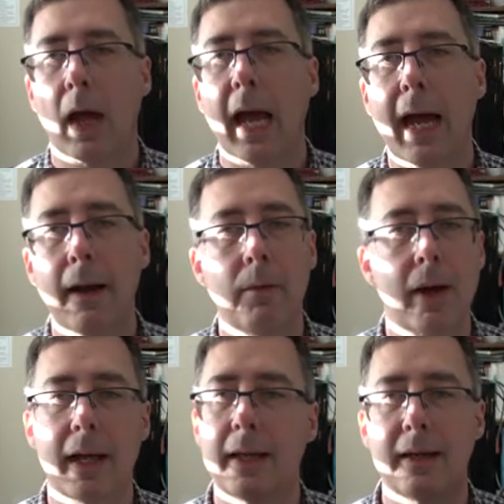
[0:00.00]
how do
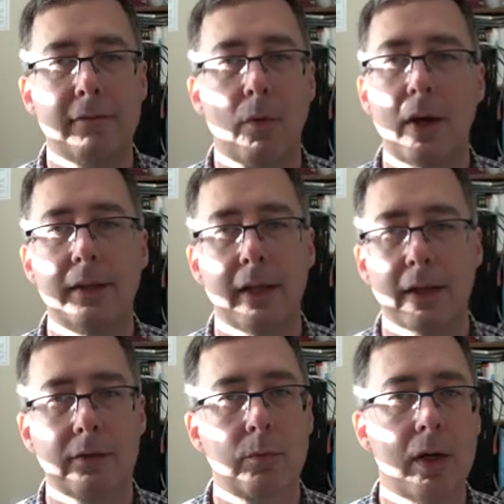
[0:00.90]
I avoid
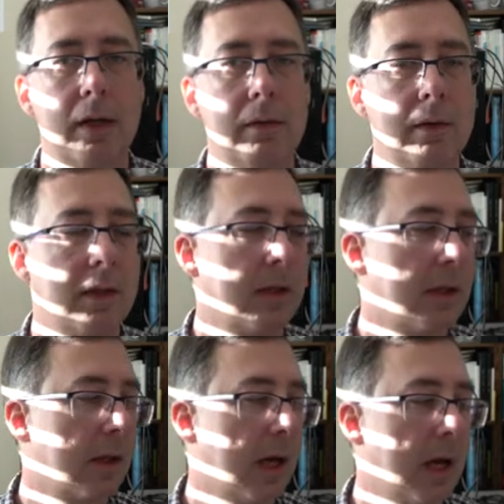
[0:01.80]
this? Well,
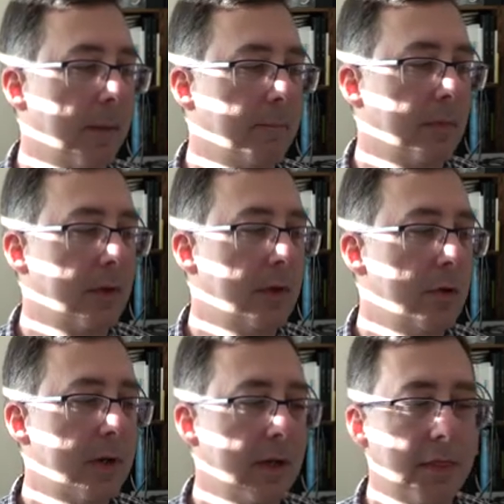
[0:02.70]
um,
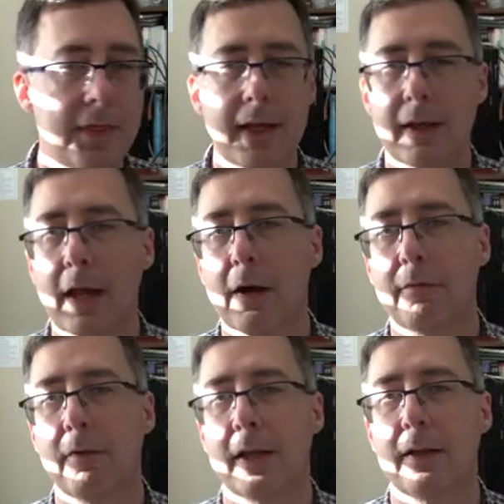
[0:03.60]
you can think
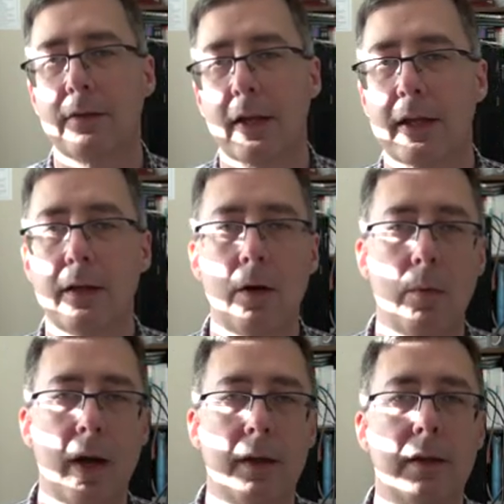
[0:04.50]
carefully and say, you know
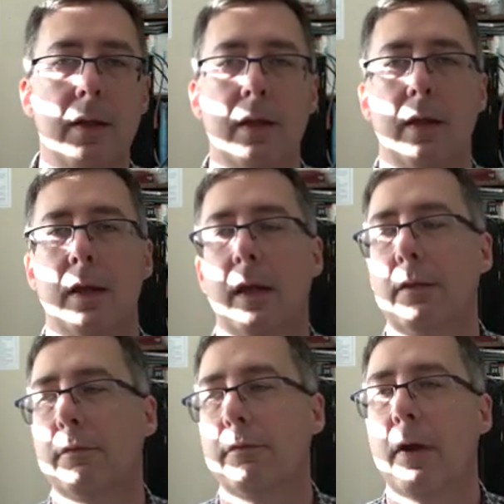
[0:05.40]
what,
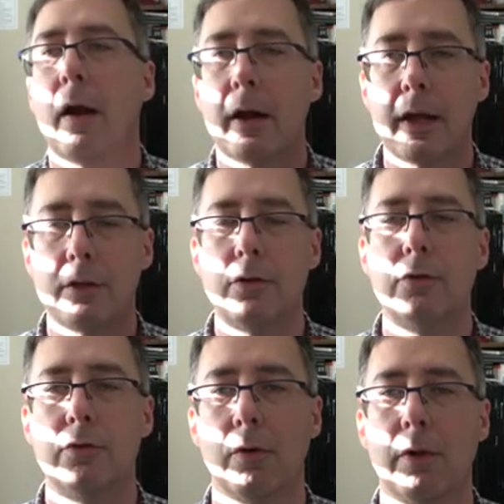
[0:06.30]
it's very
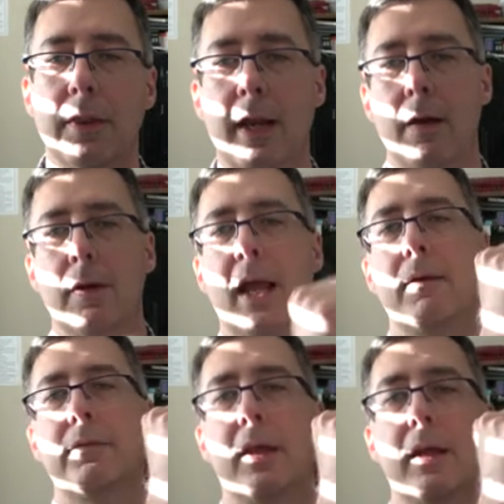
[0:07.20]
unusual that I would
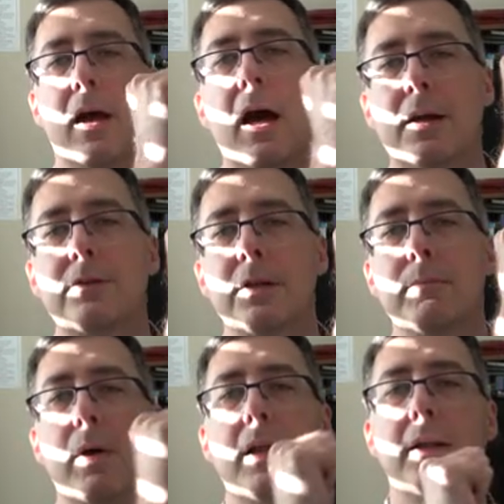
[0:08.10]
have, say,
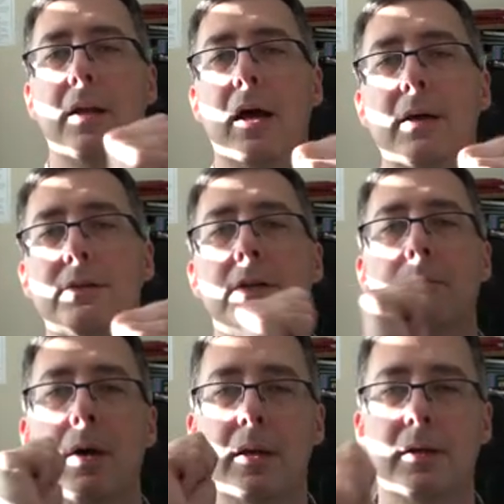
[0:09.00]
oxygen bonded to oxygen,
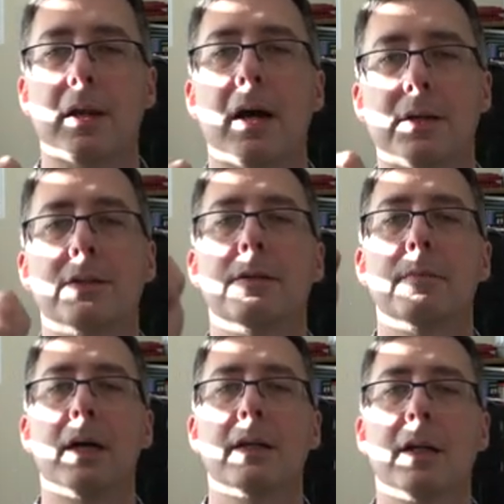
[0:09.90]
bonded to oxygen,
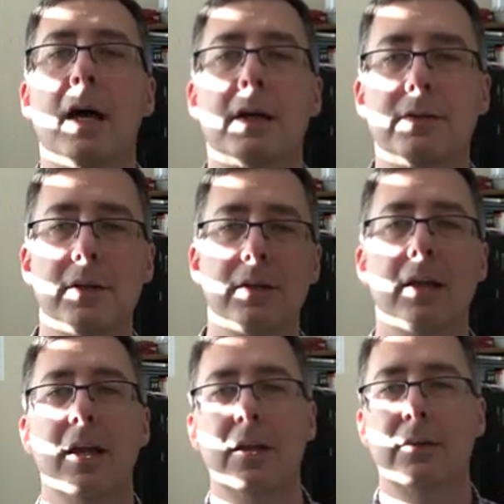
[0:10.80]
bonded to oxygen.
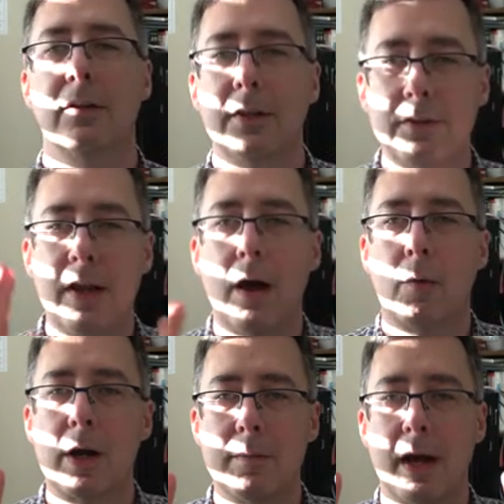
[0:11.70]
So let's not
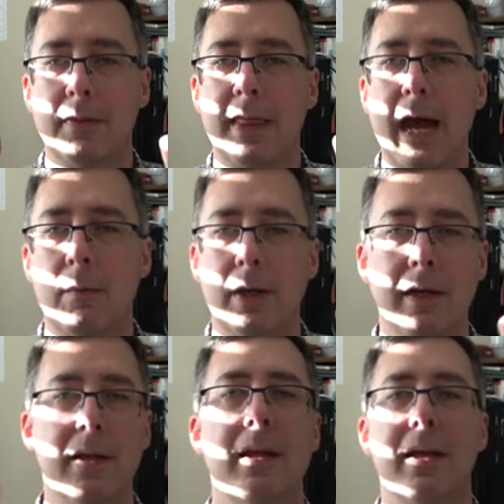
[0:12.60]
worry about that
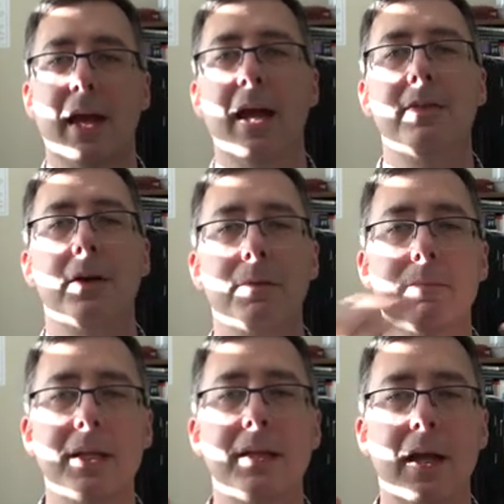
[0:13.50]
one. And there are
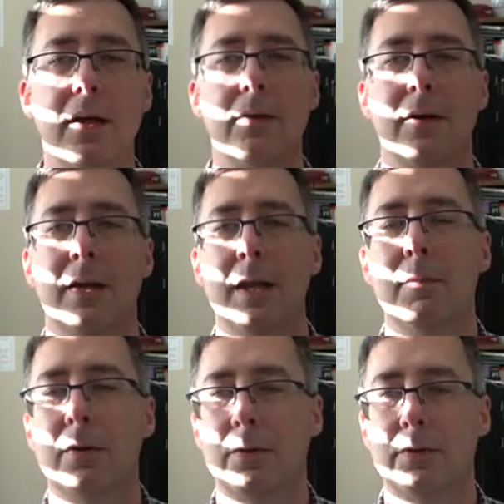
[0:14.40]
many other
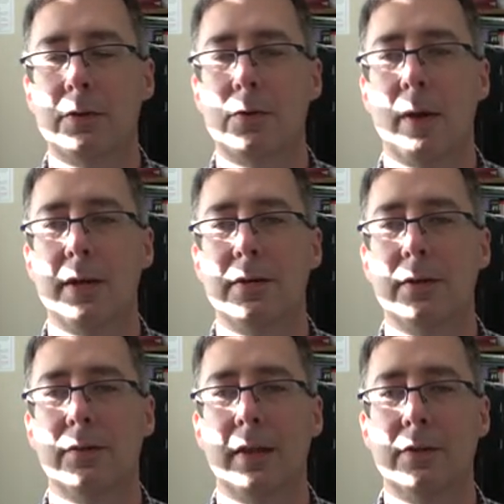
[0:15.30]
chemical
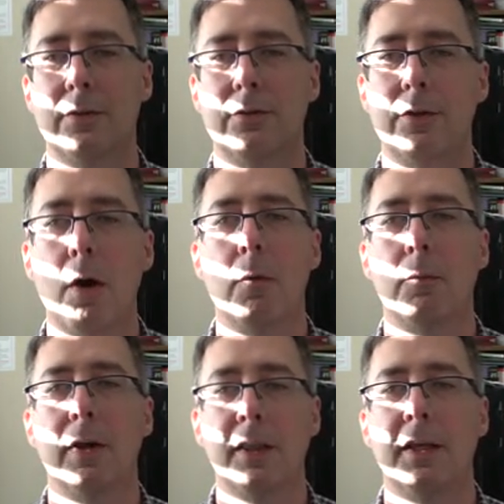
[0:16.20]
situations that just don't
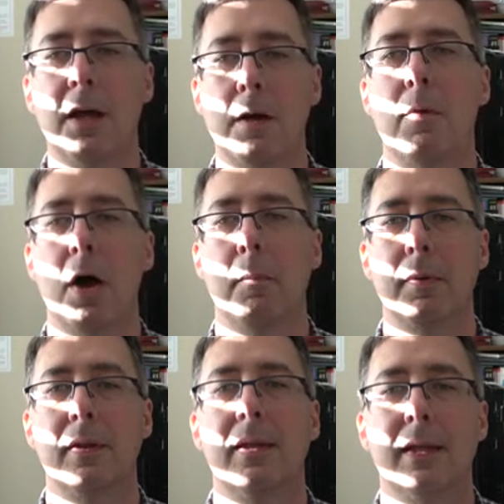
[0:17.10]
really come up
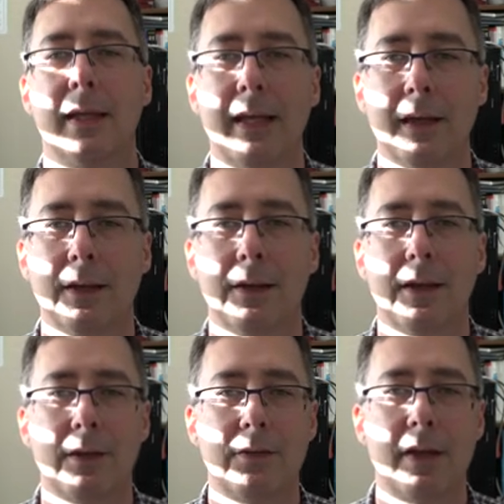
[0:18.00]
in
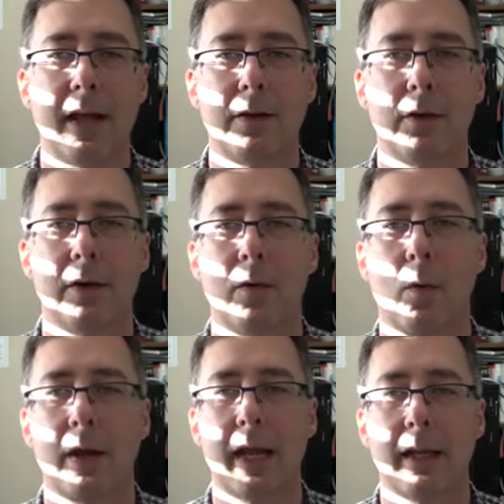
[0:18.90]
standard
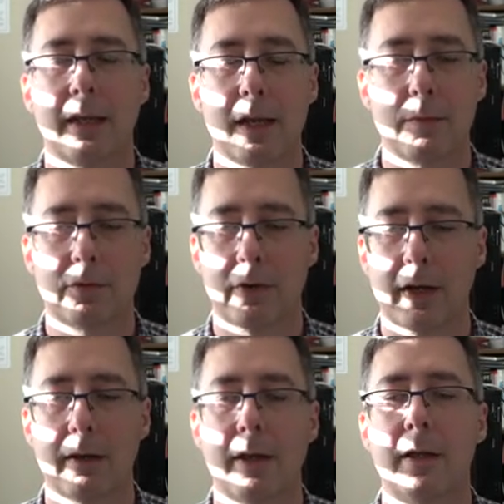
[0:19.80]
organic
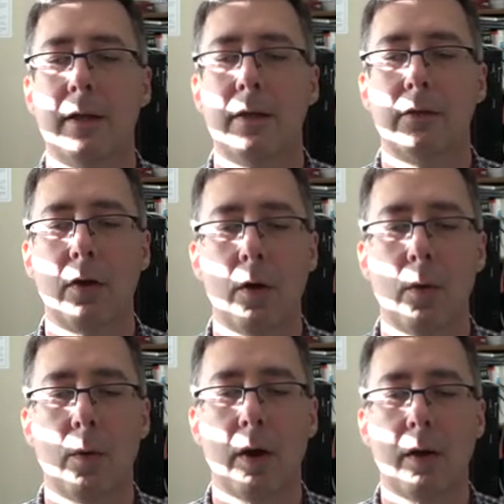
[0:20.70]
chemistry.
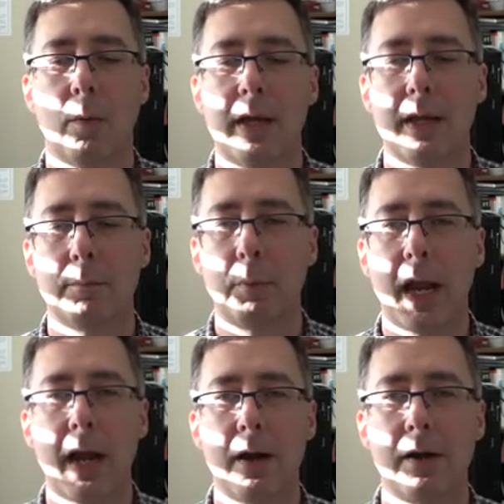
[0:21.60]
So we can
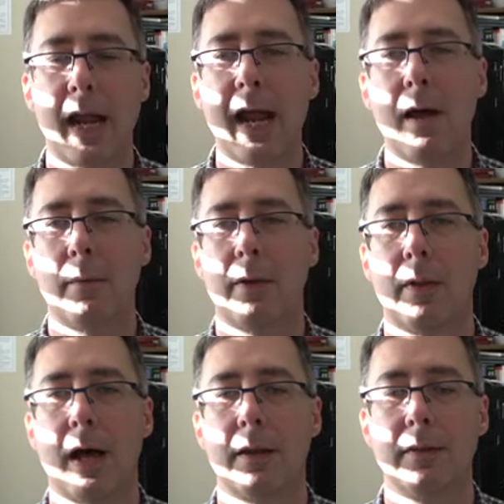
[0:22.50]
pare down a
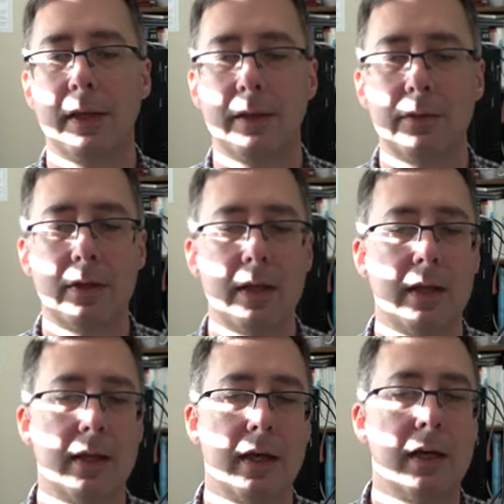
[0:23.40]
lot of these
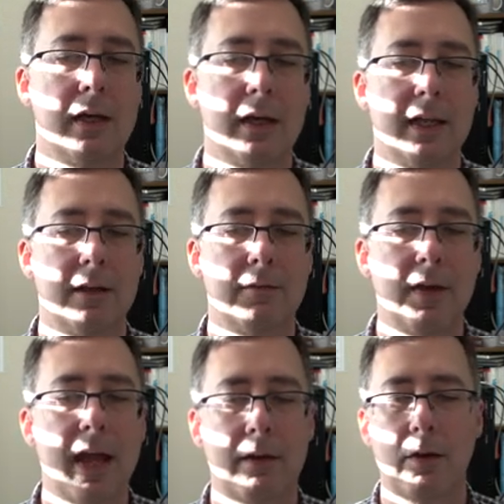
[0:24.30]
uh, and in
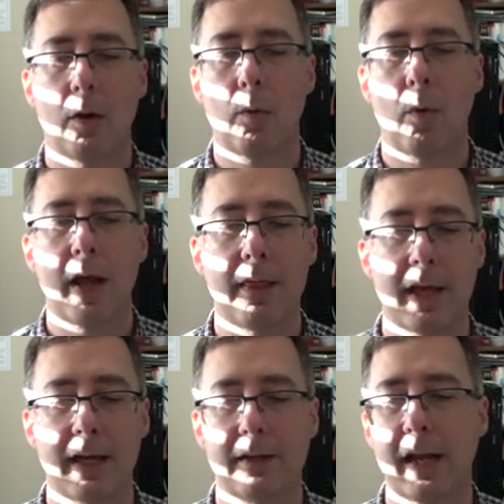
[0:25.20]
fact go way the
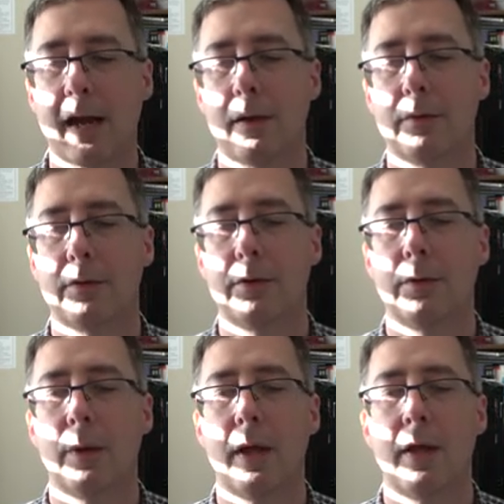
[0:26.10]
heck down to